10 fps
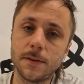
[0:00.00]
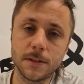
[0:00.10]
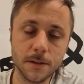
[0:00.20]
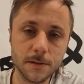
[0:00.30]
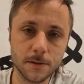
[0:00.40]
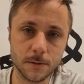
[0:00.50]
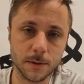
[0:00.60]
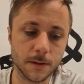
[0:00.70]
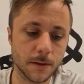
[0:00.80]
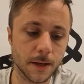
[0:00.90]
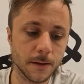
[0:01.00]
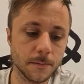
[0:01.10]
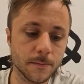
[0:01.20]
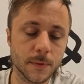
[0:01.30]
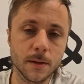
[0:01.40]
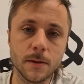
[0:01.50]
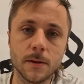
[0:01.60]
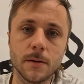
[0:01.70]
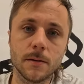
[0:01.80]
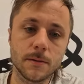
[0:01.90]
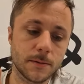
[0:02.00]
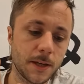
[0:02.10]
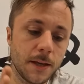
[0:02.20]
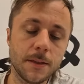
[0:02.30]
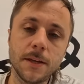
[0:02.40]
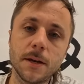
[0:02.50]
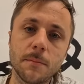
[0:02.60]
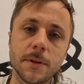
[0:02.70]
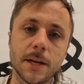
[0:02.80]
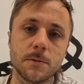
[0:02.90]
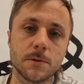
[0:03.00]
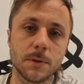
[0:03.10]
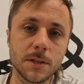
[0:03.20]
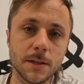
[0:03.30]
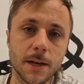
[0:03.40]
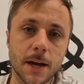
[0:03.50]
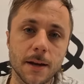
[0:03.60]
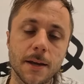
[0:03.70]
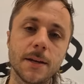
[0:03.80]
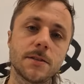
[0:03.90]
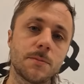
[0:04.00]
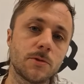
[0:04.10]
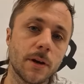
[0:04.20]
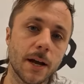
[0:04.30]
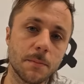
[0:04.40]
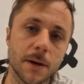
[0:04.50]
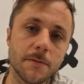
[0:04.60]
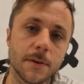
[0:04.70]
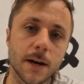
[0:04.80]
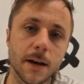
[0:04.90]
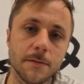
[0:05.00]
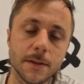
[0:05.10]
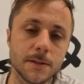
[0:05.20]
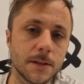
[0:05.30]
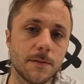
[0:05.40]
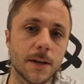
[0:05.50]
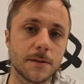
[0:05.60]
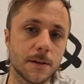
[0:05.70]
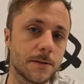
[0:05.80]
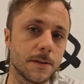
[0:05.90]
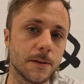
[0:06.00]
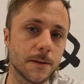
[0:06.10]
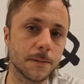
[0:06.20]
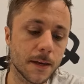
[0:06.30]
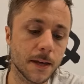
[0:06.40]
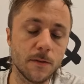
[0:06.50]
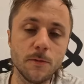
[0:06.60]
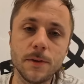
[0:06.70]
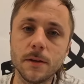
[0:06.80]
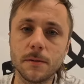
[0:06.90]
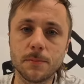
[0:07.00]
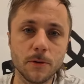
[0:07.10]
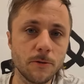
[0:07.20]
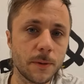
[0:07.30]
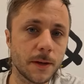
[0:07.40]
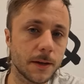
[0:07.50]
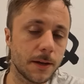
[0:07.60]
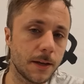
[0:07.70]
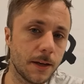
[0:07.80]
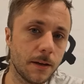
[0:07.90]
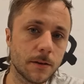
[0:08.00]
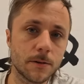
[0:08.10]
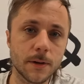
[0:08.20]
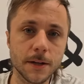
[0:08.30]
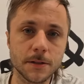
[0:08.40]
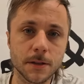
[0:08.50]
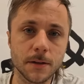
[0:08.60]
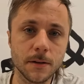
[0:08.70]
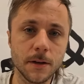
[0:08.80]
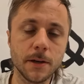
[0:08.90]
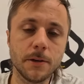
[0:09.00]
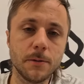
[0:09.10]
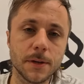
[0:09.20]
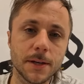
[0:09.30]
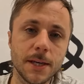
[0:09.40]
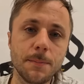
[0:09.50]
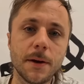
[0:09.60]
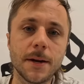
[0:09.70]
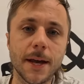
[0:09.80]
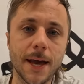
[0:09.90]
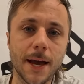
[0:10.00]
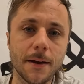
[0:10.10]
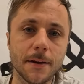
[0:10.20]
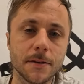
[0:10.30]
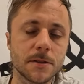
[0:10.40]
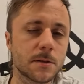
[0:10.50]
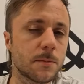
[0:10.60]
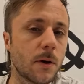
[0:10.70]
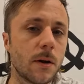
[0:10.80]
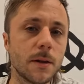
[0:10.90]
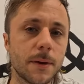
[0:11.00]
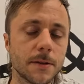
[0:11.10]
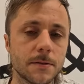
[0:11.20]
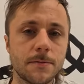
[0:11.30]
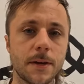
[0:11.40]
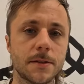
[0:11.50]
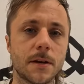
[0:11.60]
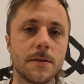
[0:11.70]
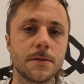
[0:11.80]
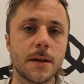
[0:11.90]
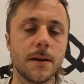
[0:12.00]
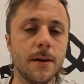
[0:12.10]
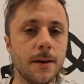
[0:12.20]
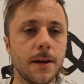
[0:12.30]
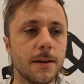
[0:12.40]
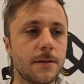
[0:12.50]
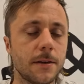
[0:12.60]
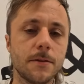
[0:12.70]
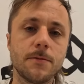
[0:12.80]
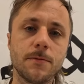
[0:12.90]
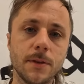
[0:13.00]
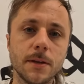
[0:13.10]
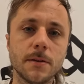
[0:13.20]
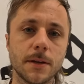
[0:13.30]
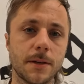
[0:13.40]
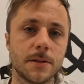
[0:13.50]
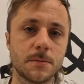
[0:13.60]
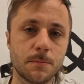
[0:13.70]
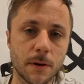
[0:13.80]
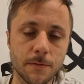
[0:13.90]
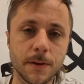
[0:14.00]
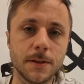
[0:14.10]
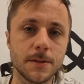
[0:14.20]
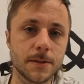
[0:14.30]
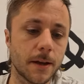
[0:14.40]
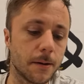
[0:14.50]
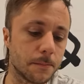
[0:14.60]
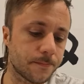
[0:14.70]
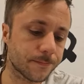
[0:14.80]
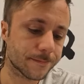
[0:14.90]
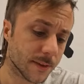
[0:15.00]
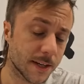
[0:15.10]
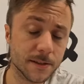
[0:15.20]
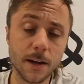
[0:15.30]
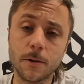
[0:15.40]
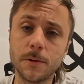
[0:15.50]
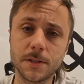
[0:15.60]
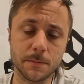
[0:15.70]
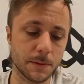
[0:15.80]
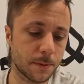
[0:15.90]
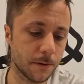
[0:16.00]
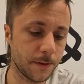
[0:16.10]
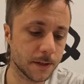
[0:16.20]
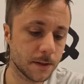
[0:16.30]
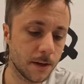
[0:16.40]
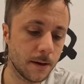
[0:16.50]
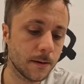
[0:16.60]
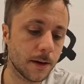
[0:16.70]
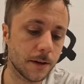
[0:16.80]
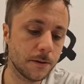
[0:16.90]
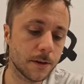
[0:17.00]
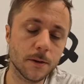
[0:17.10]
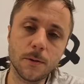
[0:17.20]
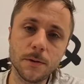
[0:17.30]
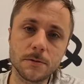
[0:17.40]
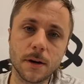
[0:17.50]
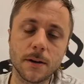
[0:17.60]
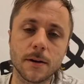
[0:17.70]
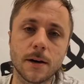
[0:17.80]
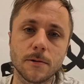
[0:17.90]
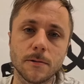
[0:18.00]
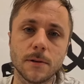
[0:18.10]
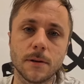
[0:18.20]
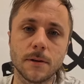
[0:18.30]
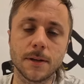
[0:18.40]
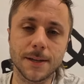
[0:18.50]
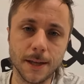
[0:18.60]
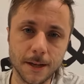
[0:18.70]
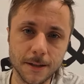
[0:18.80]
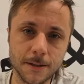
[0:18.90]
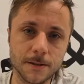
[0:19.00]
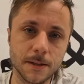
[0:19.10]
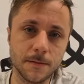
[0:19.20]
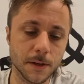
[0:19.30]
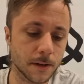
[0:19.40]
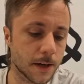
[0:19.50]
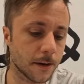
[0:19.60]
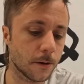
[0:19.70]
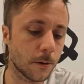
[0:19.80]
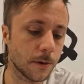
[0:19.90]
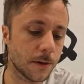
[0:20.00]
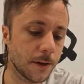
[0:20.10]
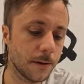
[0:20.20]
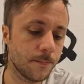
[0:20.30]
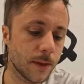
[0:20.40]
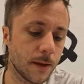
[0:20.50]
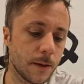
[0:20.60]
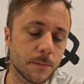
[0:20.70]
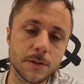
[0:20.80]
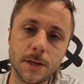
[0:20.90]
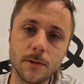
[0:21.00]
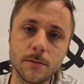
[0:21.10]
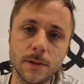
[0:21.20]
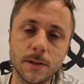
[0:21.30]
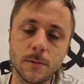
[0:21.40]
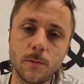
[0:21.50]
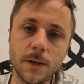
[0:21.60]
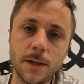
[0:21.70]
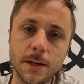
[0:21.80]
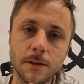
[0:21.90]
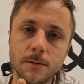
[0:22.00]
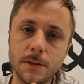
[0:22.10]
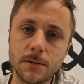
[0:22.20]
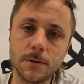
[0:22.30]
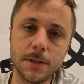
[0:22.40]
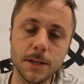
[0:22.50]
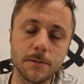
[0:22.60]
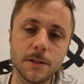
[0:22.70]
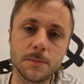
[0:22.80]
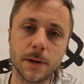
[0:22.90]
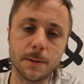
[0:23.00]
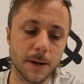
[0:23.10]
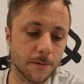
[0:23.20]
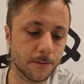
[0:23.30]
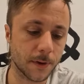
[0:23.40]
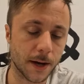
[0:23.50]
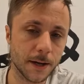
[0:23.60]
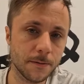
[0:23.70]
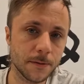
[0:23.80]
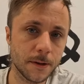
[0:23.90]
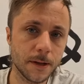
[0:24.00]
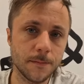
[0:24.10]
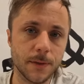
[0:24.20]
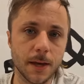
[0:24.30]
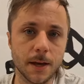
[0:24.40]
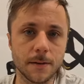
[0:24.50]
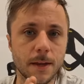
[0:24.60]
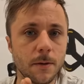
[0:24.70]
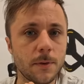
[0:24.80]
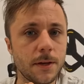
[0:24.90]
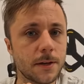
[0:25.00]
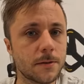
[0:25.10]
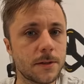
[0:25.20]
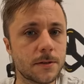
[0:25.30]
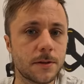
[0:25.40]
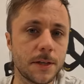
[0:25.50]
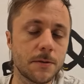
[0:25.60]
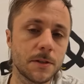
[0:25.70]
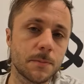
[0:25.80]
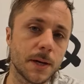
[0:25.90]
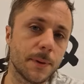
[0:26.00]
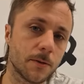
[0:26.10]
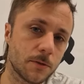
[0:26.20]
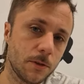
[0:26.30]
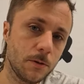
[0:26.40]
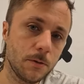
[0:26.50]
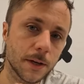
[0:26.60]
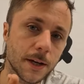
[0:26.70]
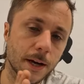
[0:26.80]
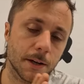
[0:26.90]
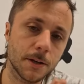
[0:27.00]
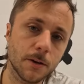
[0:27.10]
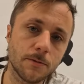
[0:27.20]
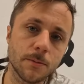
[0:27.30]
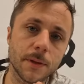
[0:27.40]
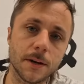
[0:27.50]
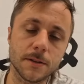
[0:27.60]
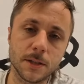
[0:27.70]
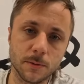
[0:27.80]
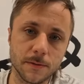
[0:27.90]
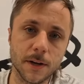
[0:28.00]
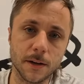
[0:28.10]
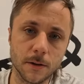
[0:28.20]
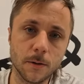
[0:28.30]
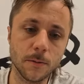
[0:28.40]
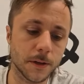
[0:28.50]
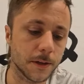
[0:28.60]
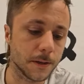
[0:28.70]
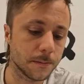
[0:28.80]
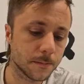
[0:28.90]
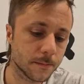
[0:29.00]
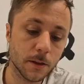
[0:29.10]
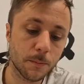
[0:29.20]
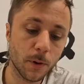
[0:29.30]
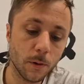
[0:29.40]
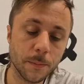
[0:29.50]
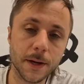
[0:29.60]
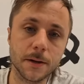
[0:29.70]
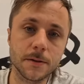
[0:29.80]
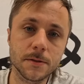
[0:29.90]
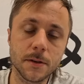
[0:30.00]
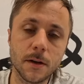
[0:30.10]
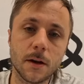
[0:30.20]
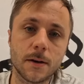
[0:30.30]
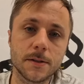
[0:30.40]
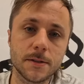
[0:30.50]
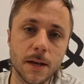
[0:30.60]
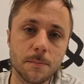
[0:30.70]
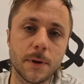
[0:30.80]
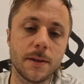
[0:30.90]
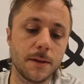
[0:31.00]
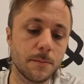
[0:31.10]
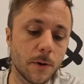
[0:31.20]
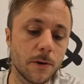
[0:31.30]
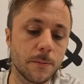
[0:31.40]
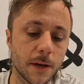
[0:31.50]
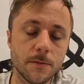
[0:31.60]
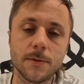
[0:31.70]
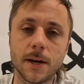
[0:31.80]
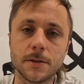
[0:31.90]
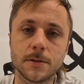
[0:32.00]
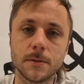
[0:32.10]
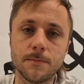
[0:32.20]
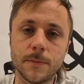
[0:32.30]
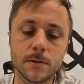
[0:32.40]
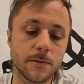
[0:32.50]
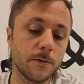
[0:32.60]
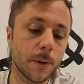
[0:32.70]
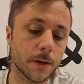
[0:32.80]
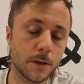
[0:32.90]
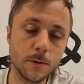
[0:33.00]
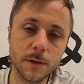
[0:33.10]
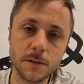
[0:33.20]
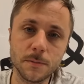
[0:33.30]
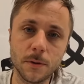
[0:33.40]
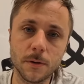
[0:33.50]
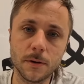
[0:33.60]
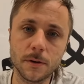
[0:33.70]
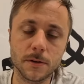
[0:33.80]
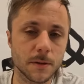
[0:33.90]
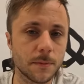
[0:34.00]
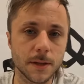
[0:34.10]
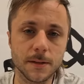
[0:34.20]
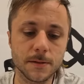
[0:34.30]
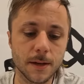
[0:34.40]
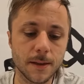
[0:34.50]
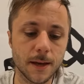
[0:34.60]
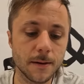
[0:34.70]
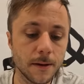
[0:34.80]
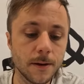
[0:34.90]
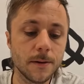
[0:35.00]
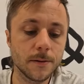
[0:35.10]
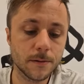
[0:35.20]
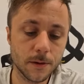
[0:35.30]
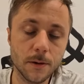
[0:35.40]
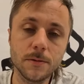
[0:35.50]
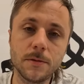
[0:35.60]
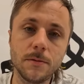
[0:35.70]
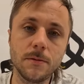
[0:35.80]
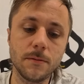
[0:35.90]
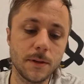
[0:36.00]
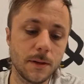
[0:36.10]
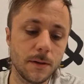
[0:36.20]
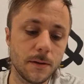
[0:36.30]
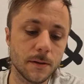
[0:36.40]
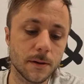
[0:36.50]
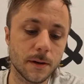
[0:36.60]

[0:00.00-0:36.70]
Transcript: it doesn't do anything, take the number that it was originally at and subtract by 5 and see if that does anything. If you feel an improvement in either direction, you can keep on adding small amounts of phase offset until you feel it is perfectly set up. It's not always going to be perfect, and you can always run an auto learn again to see if you can kind of hone it in. But generally, we increase or decrease by about 5, and then we increase or decrease by about 2 and kind of go from there till we've kind of honed it in. The pole pairs are set by the motor manufacturer. So if you bought a QS motor or something else like that, go to the